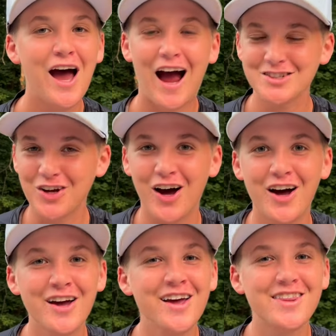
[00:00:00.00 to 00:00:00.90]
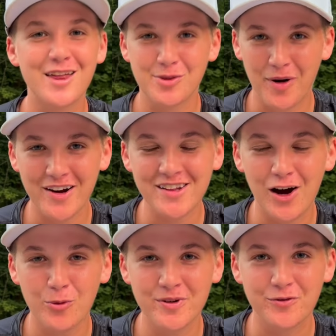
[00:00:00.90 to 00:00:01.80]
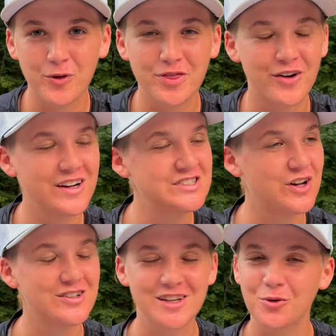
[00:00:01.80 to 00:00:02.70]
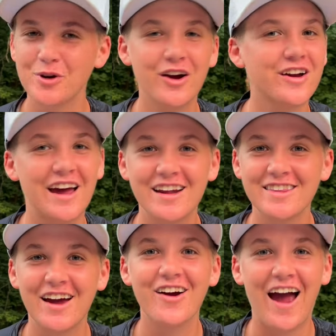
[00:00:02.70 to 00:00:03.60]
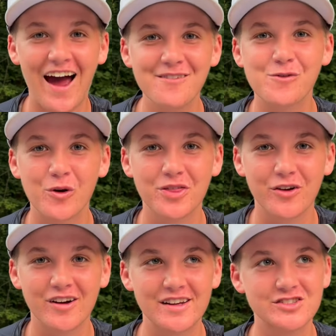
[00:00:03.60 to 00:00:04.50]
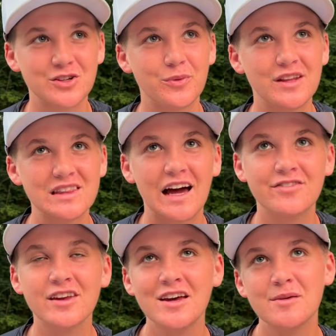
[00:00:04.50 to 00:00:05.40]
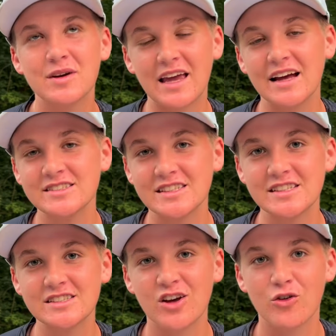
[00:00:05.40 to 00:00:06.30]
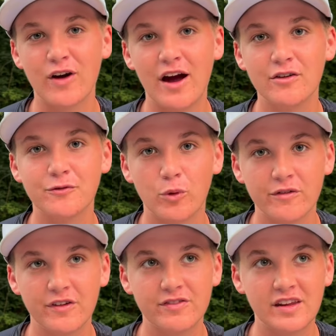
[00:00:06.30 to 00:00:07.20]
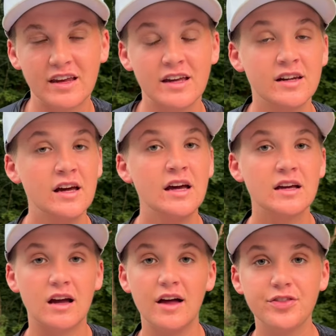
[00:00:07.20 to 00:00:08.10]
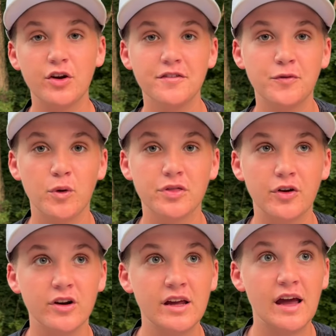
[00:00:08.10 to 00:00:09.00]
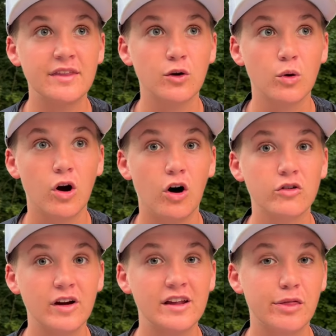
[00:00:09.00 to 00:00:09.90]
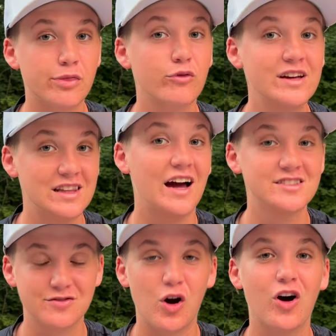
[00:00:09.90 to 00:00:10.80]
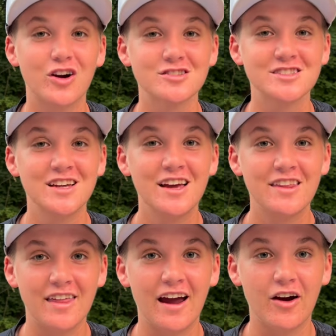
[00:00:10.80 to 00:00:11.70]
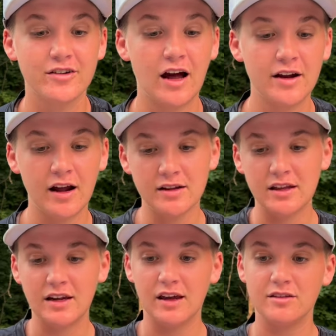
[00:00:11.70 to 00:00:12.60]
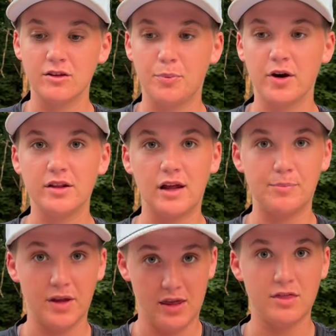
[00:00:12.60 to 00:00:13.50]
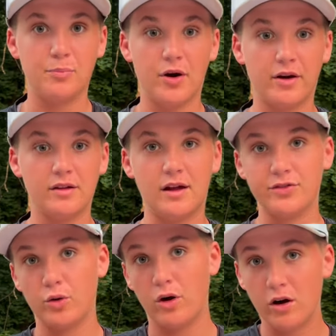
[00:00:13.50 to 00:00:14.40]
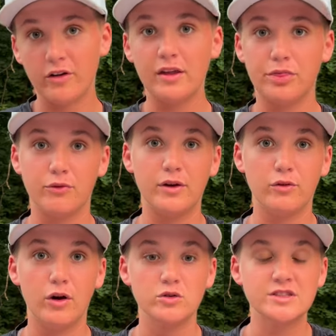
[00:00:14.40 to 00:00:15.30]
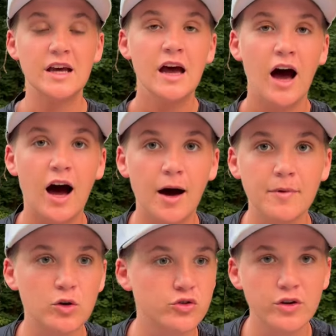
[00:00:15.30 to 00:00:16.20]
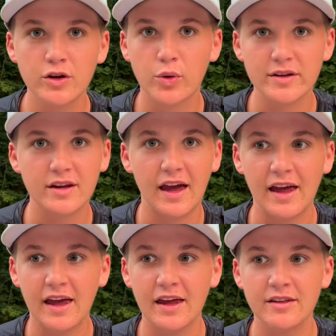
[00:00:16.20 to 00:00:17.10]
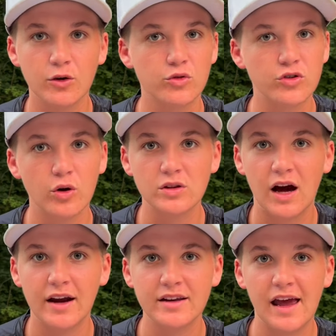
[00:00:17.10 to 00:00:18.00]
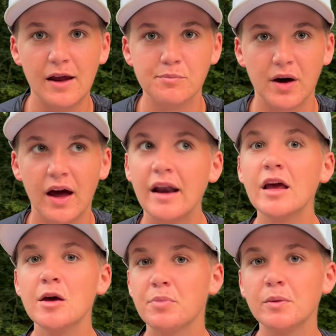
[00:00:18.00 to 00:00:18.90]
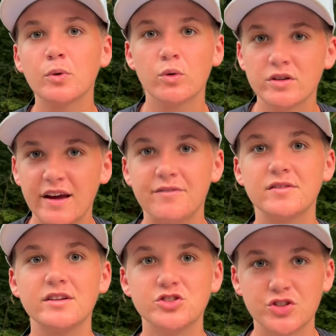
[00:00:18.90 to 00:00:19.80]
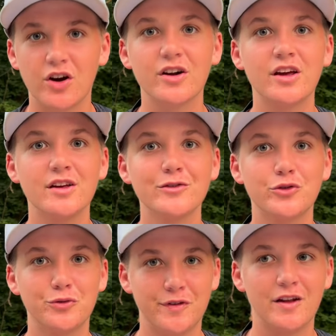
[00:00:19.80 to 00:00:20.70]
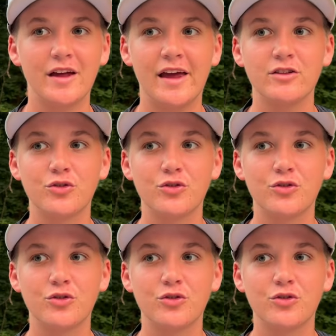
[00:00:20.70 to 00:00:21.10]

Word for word: I saw that the parking lot opened 4:30, so I was like, we are getting there at 4:30. And so we left Mackenzie's around 4:15 Got there at 4:30 and there were already three lines of cars there. Not not leading into the parking lot, but in the parking lot there were already three rows. Um, it was really quick to get in. There was no line yet, but people were definitely starting to fill in.